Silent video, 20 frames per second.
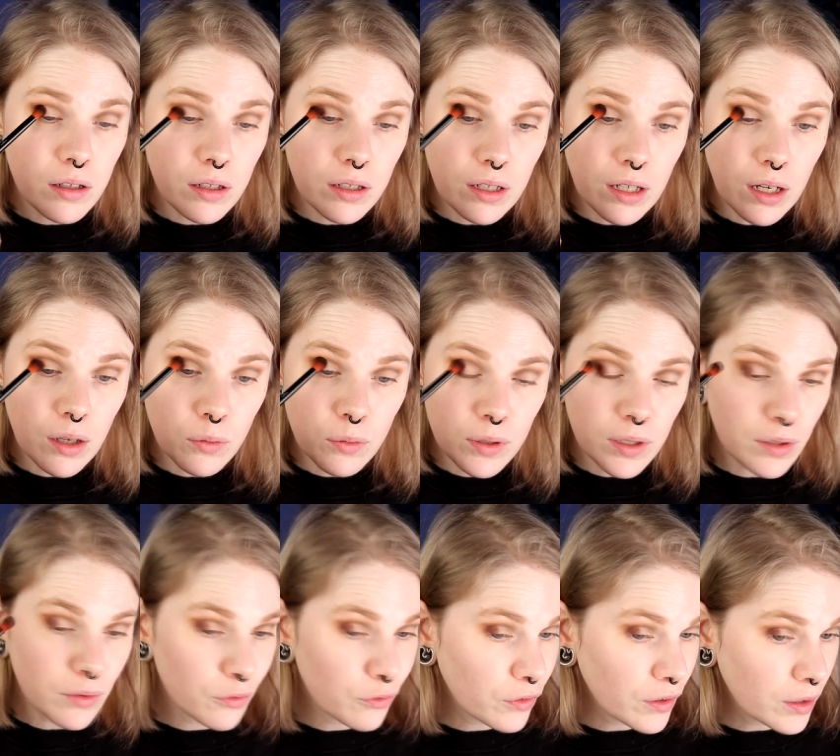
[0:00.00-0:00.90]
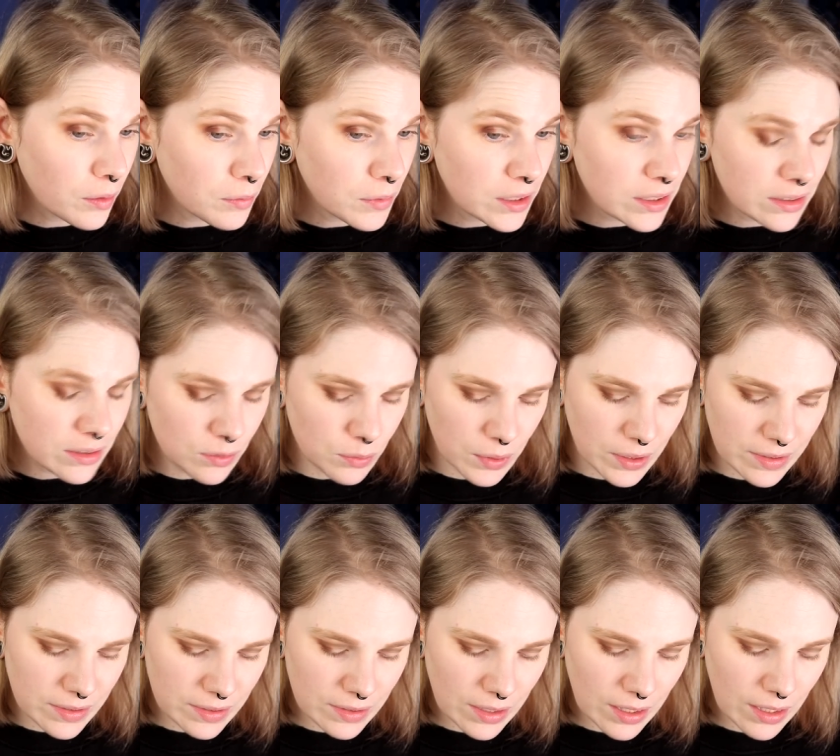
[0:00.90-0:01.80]
now when I'm filming it's
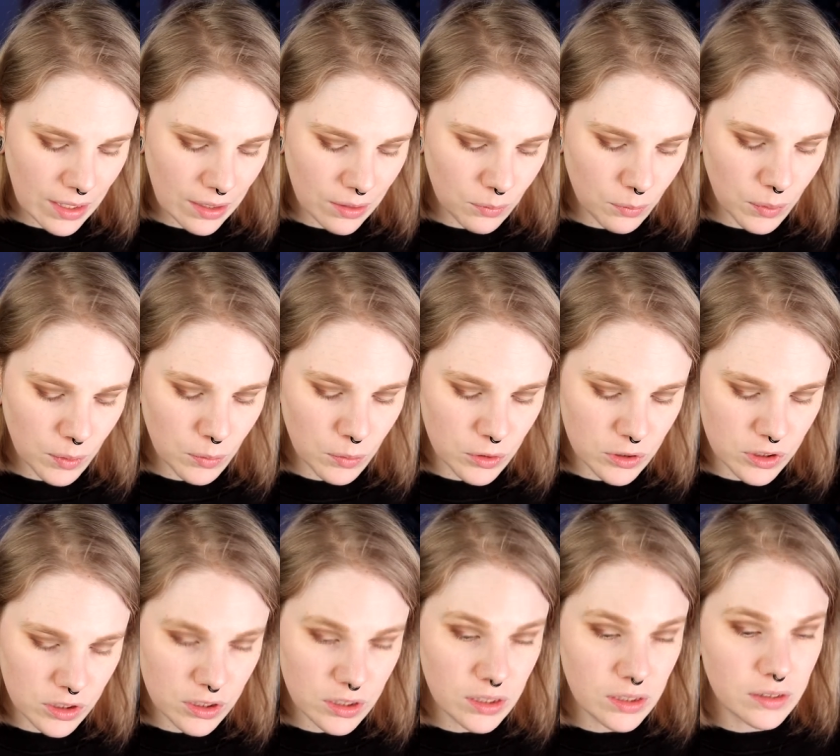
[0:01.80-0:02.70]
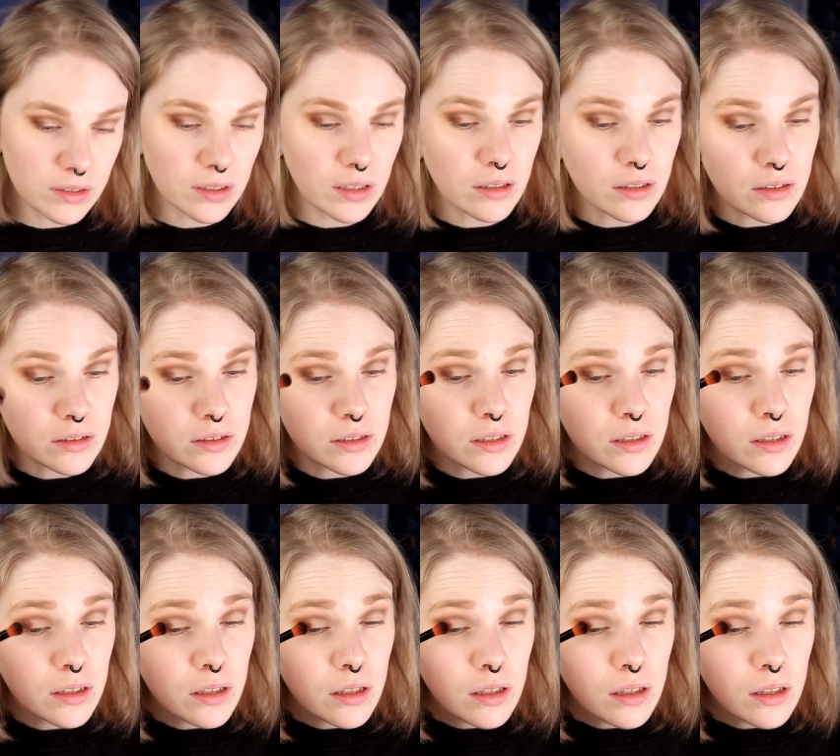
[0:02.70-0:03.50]
Wednesday, and we watched it on